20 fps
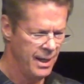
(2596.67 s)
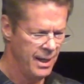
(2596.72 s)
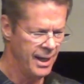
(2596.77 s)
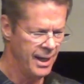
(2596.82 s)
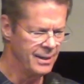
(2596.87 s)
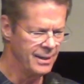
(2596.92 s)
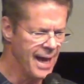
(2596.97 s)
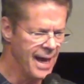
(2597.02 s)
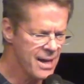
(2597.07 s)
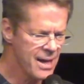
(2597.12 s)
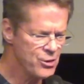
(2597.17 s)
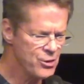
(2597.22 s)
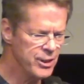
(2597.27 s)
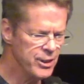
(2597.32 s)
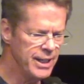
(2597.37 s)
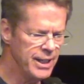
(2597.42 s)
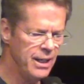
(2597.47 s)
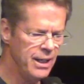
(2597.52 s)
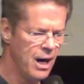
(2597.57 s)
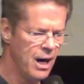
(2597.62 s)
And
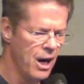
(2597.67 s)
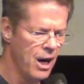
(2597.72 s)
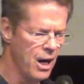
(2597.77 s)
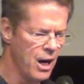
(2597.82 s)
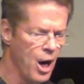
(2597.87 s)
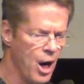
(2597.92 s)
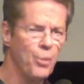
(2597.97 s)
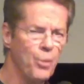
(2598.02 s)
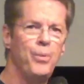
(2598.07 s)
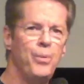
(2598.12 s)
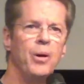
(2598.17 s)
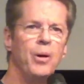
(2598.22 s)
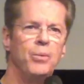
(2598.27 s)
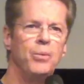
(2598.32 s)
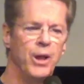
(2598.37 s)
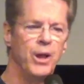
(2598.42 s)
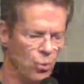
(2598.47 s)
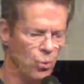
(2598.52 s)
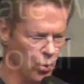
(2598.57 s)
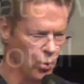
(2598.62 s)
lastly, our, our
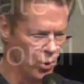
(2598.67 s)
public